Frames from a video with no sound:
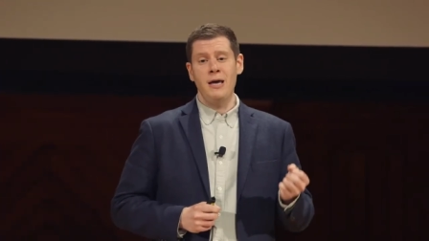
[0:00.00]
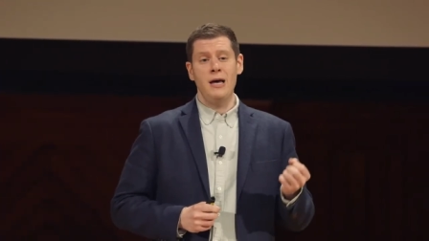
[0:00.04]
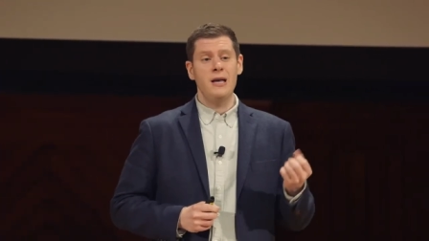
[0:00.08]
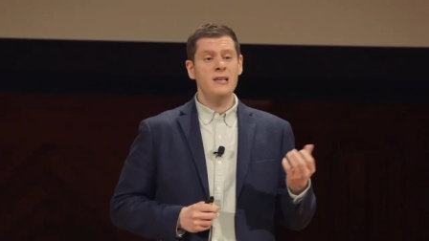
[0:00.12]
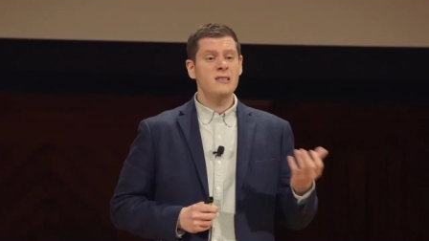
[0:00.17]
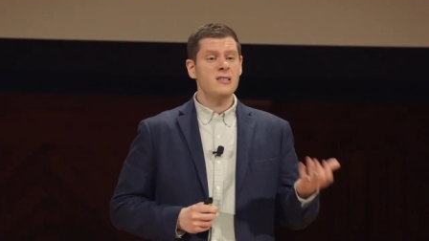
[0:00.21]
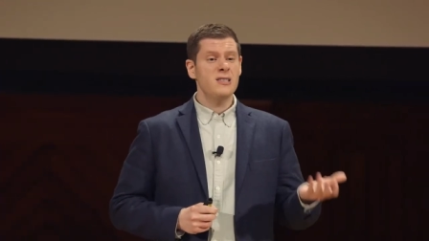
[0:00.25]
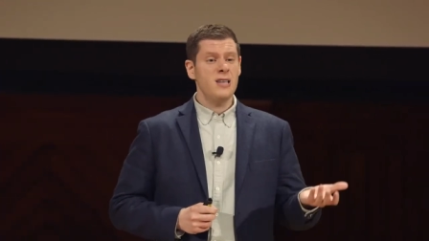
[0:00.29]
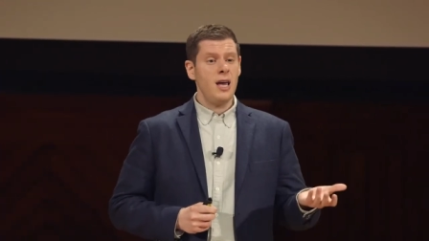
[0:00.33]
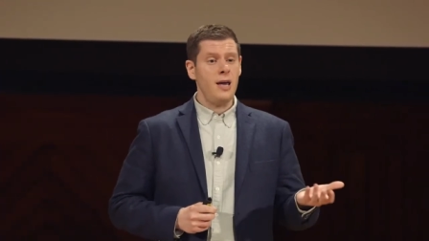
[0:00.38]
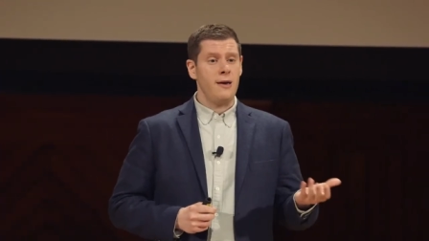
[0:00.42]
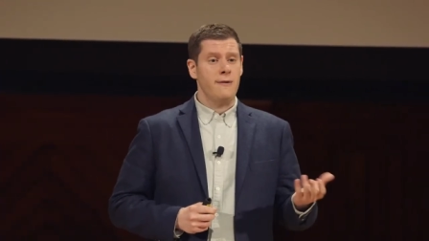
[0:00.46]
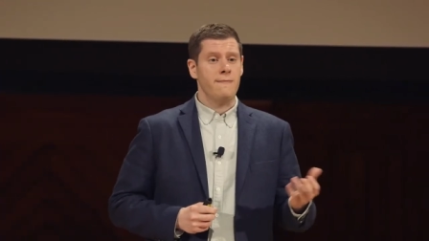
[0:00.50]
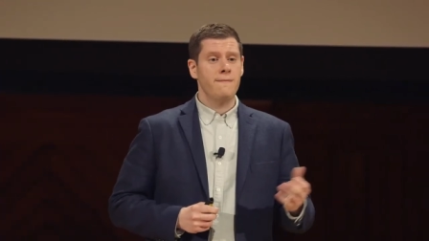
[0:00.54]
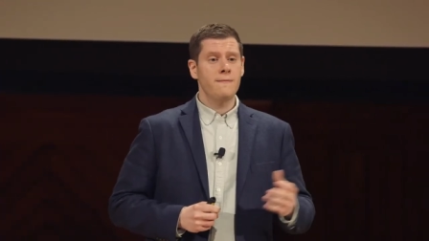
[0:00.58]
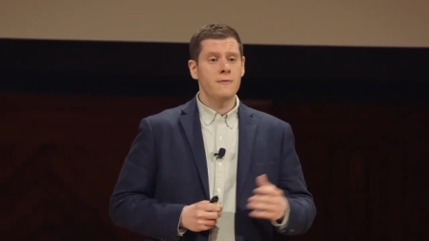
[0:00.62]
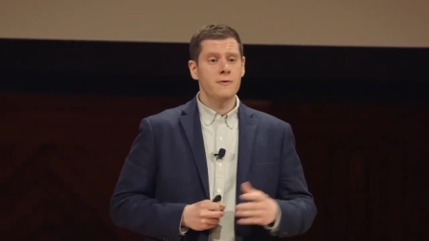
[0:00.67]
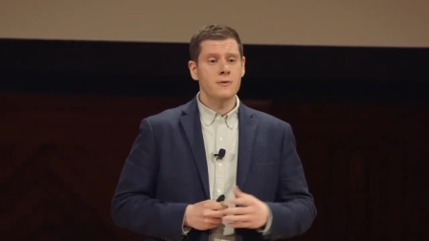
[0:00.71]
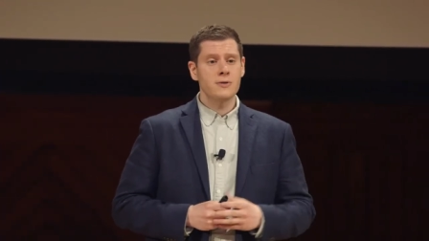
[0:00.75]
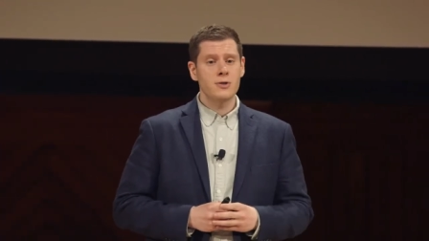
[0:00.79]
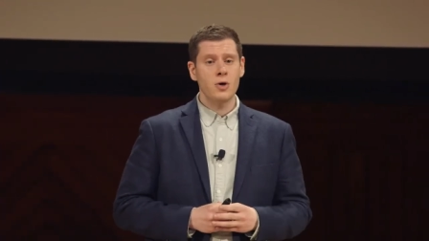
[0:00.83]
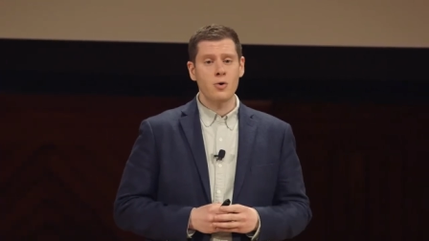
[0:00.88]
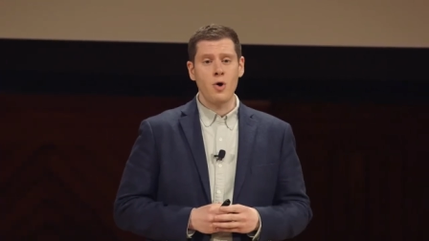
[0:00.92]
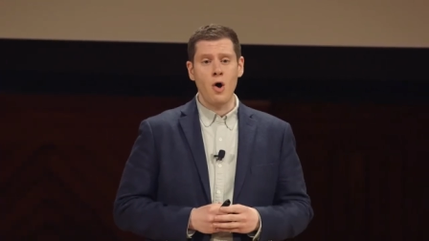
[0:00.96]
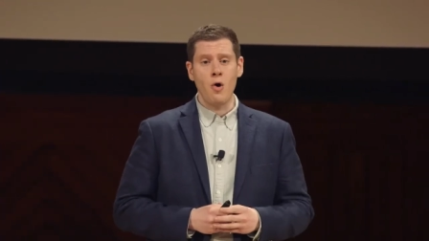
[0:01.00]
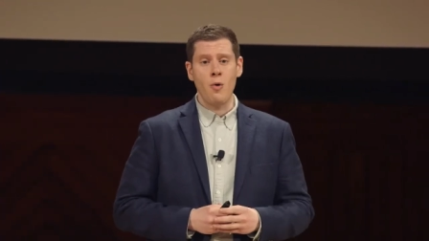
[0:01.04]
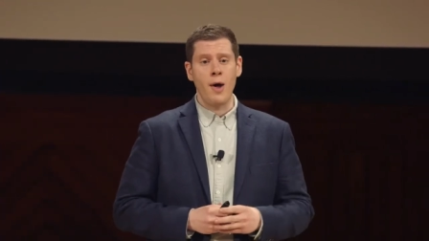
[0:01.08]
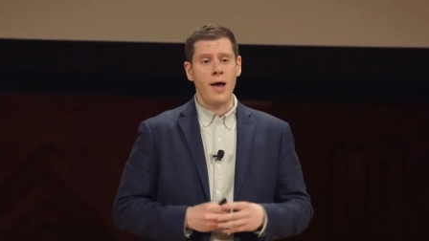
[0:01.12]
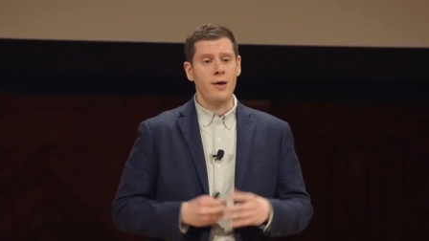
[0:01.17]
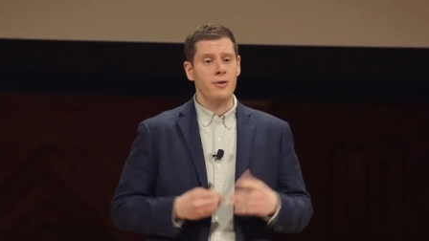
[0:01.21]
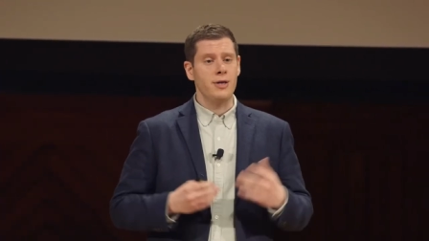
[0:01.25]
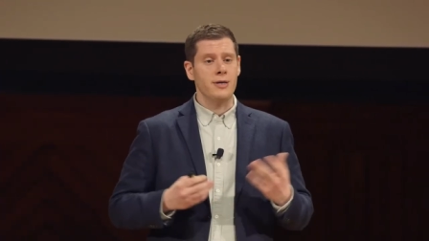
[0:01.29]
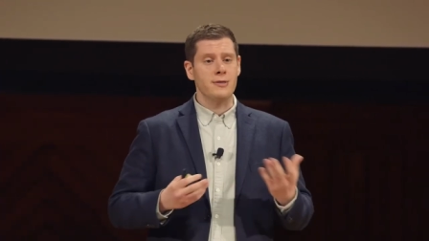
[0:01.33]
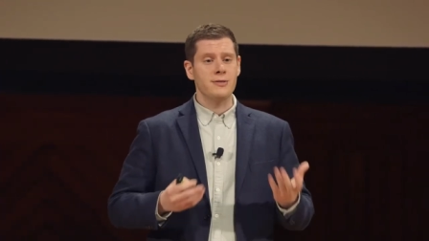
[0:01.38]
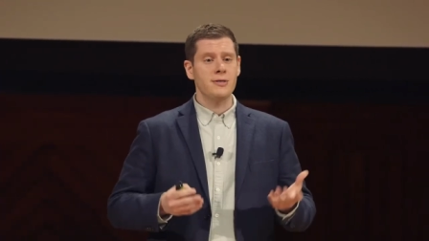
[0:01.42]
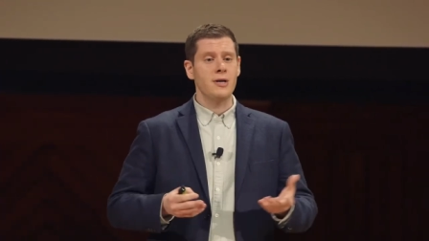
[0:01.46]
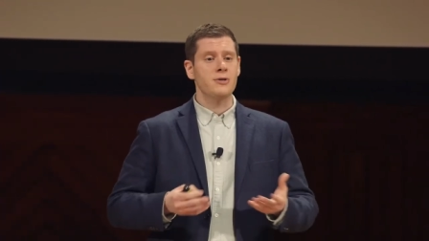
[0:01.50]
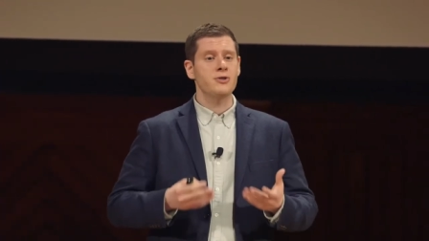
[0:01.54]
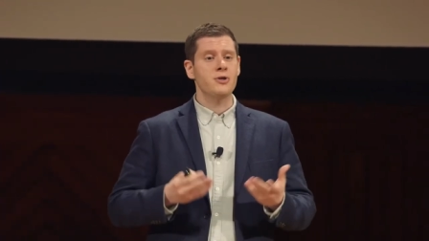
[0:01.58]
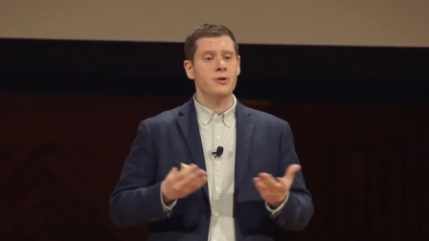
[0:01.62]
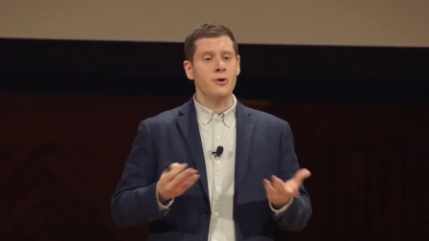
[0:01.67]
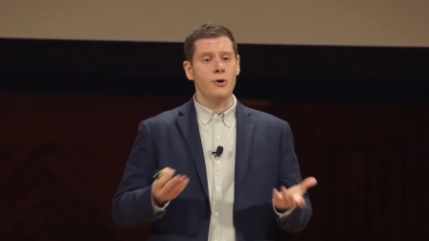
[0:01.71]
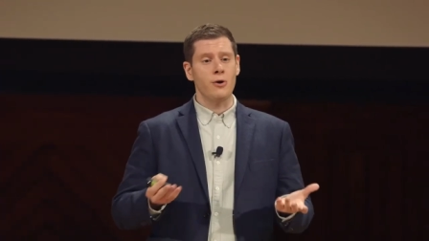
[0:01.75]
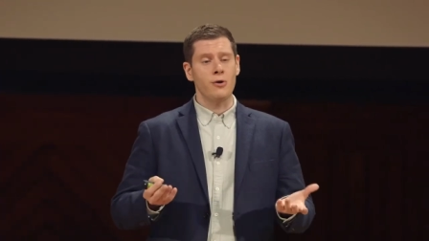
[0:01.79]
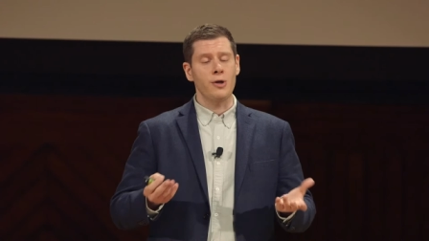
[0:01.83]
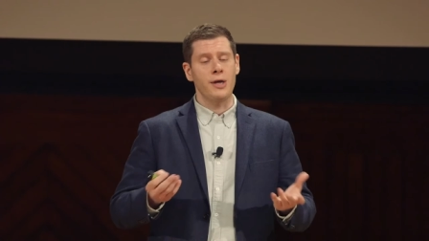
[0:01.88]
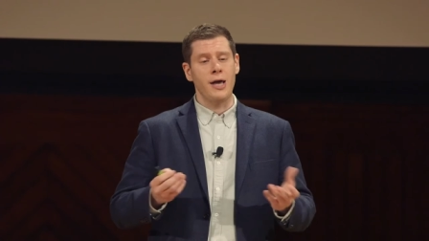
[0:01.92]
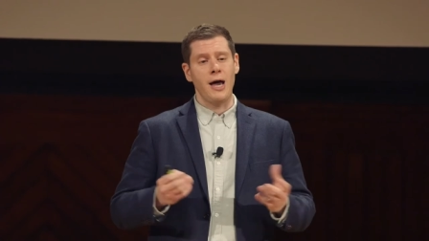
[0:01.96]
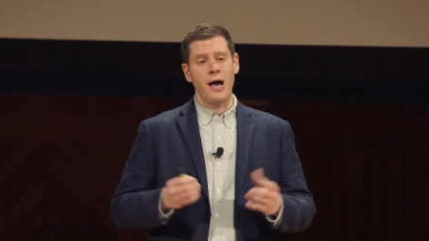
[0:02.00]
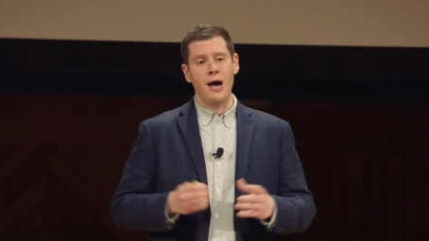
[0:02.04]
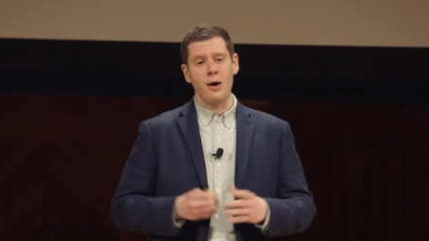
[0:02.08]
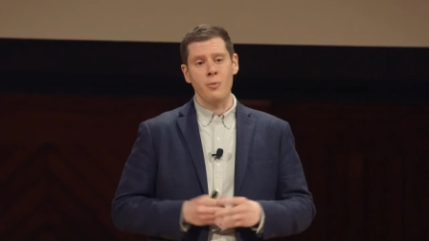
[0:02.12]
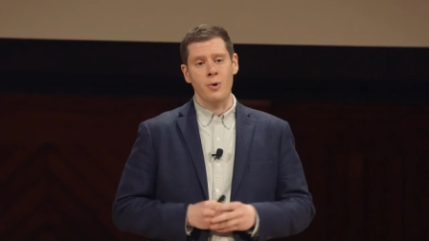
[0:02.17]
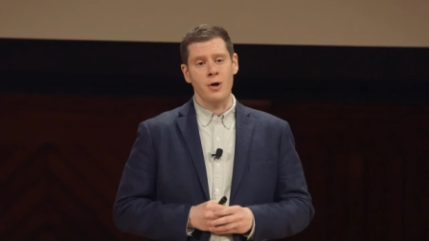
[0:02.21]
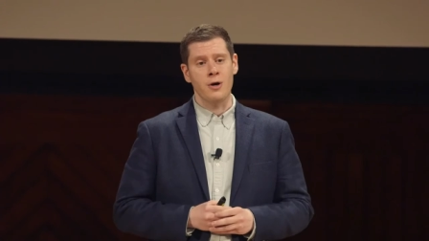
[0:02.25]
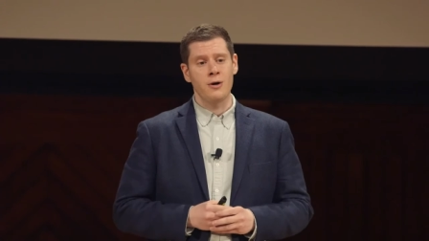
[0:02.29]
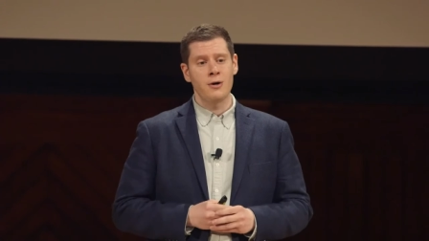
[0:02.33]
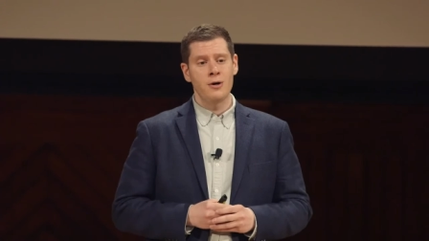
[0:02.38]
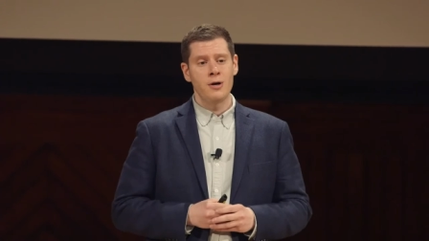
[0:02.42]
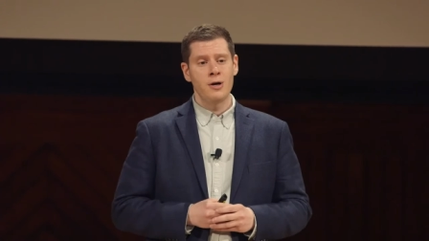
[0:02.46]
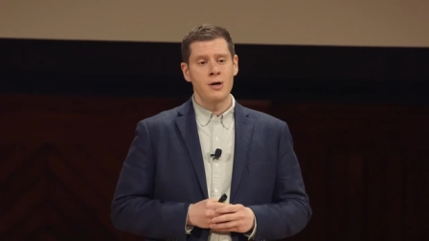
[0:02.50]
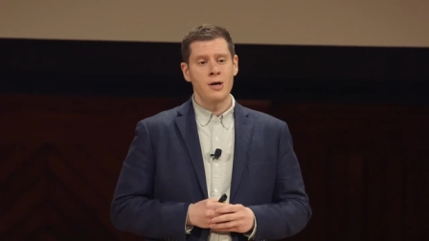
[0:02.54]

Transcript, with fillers: unsafe to go out at such an early hour.